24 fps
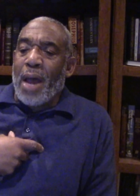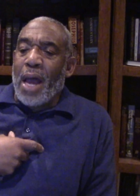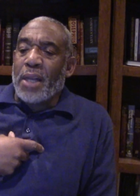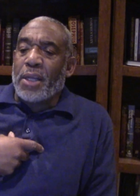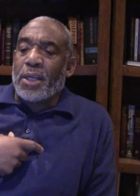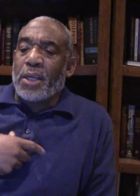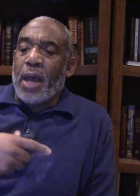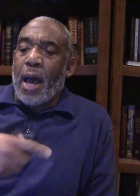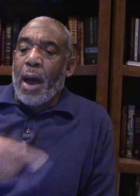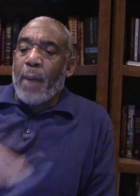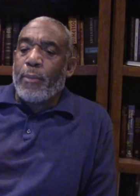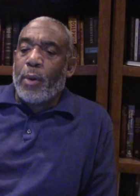my
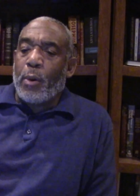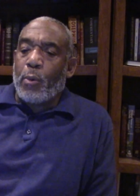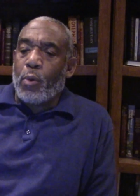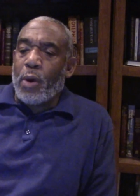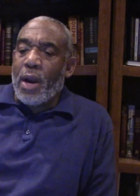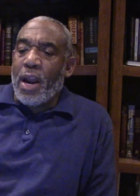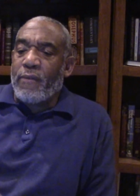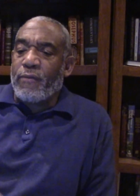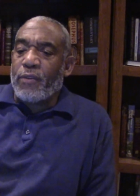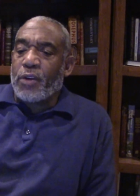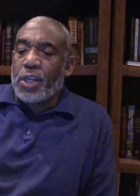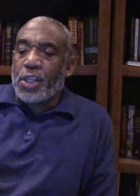job, but
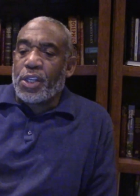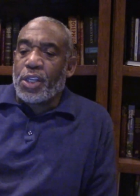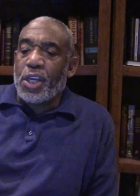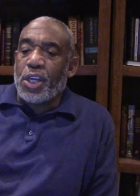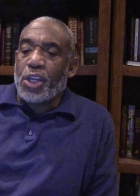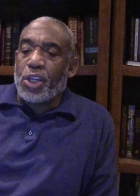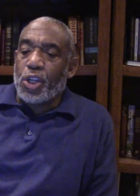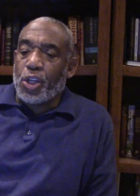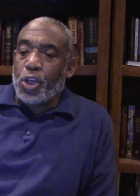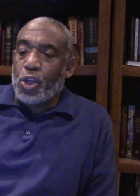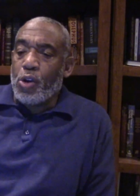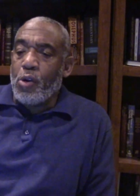whatever
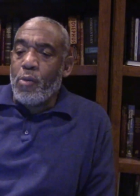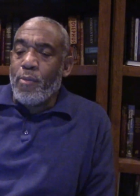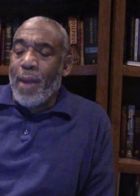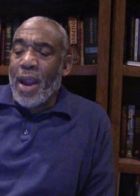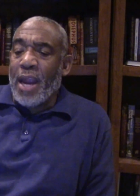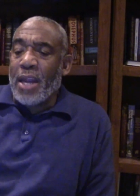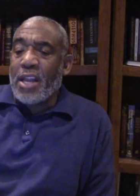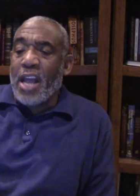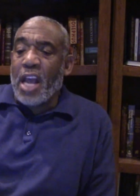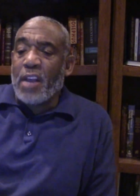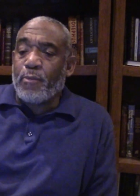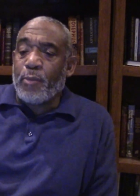decisions you
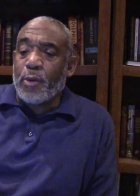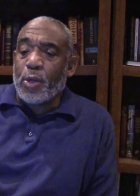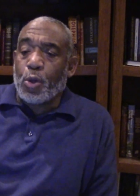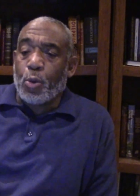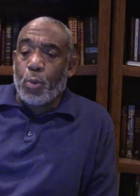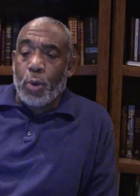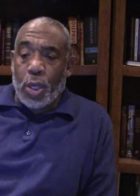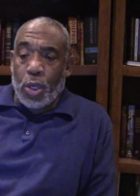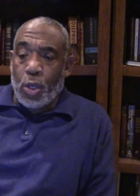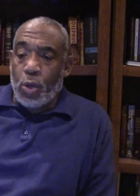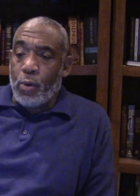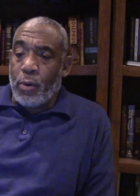make, that's
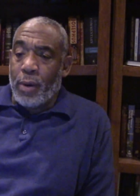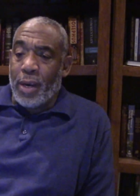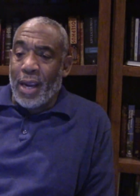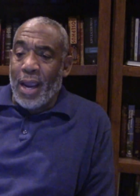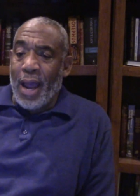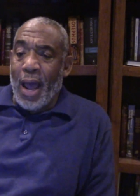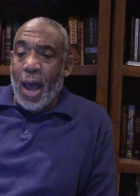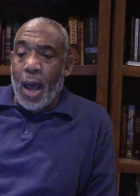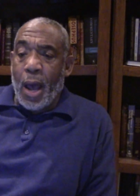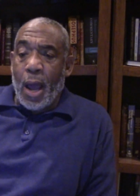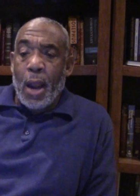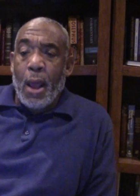between you and
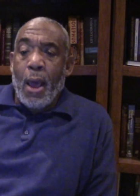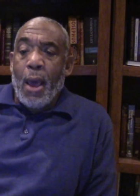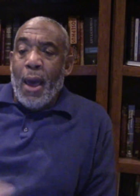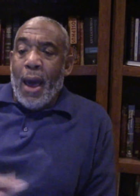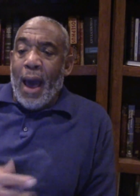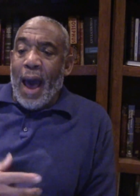God.